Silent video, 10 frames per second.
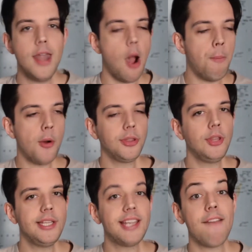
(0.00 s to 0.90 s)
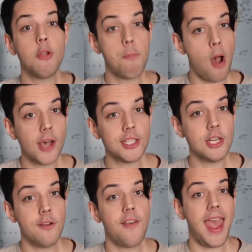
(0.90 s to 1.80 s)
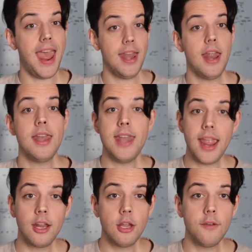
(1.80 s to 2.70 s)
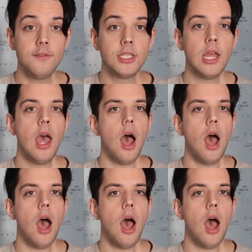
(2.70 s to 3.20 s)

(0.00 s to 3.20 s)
Now both of these have their positive and negatives,